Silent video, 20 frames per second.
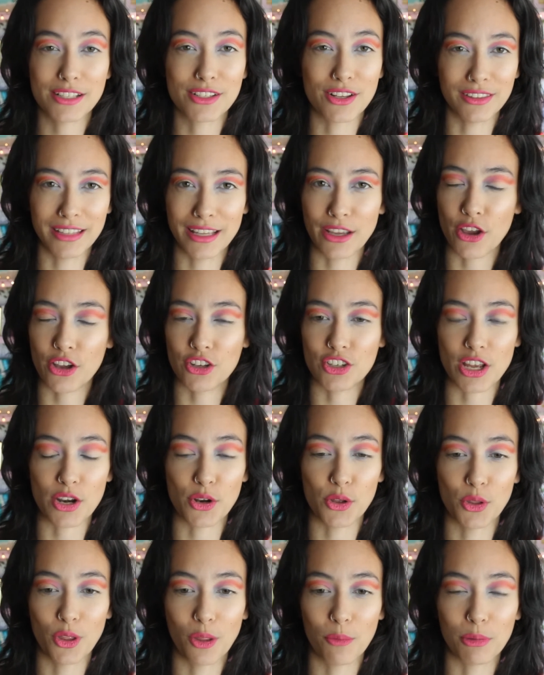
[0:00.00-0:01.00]
I'll link her
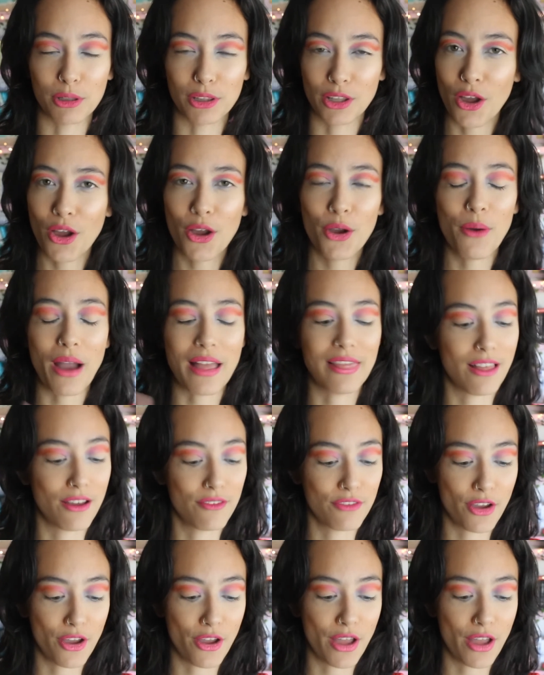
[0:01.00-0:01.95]
channel below. I love her,